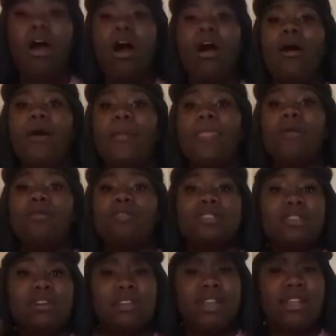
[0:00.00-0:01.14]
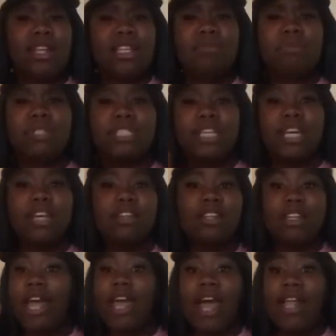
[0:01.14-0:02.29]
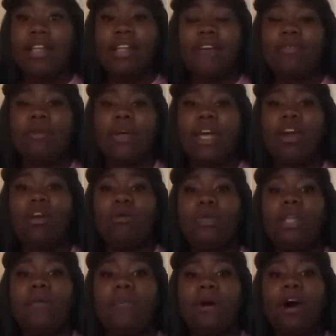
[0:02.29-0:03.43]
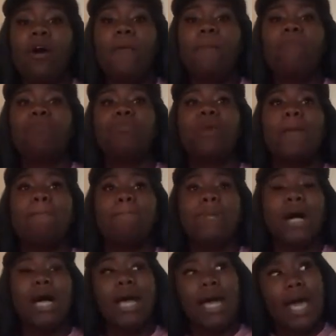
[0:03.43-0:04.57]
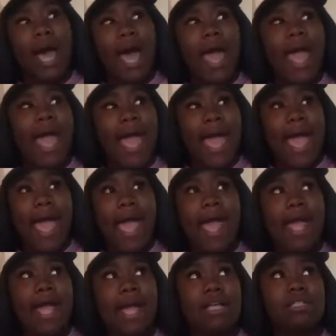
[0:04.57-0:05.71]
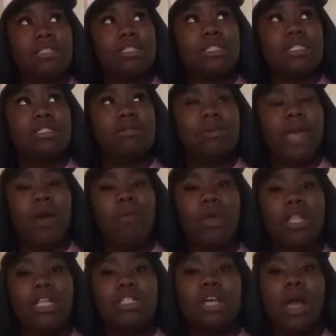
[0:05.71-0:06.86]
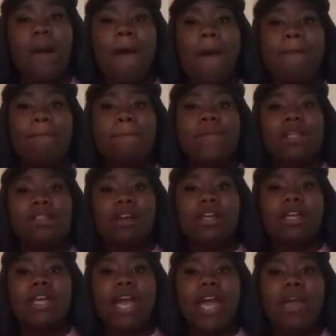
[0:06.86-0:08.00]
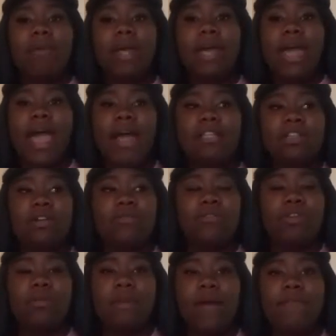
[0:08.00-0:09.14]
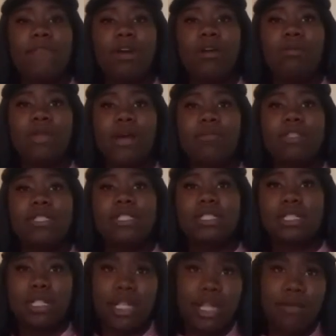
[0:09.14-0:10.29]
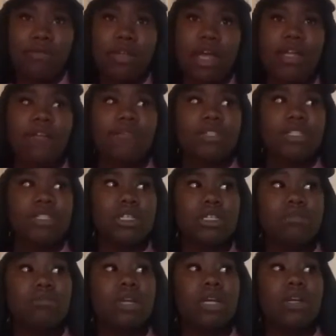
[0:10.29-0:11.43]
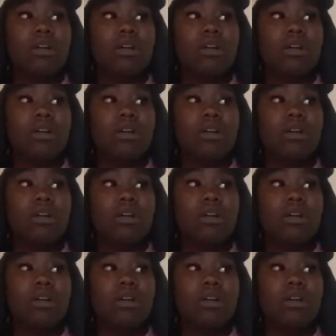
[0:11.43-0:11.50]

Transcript: Oh, so then this particular day, I didn't have to work at Home Depot, but I had to be at Wendy's. So he came in asking for my phone when I was asleep. So I give it to him.